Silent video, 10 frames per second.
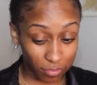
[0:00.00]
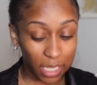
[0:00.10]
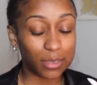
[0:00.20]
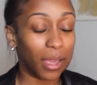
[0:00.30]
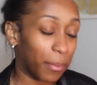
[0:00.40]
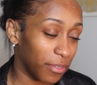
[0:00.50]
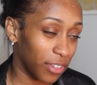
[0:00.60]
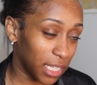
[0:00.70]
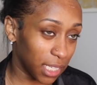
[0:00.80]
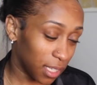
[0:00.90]
That's how I be
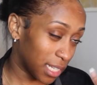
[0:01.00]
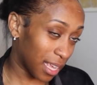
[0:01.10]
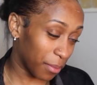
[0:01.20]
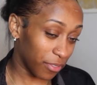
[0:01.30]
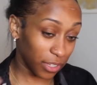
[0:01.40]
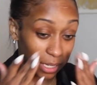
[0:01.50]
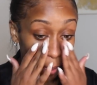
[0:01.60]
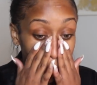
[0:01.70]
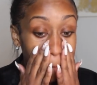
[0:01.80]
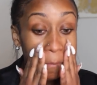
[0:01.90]
feeling.
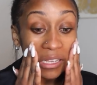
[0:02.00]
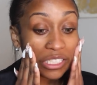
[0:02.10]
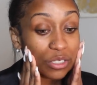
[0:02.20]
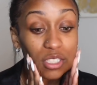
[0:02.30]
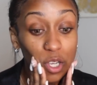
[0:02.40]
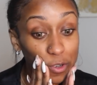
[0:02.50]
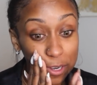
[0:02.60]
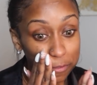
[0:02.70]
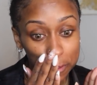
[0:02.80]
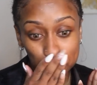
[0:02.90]
But she was so
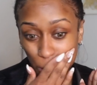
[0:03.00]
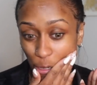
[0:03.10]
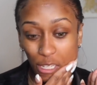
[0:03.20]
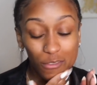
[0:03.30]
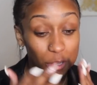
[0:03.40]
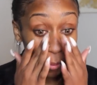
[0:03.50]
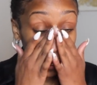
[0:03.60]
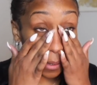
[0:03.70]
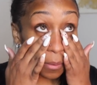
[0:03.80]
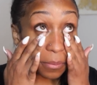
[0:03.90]
graceful about it.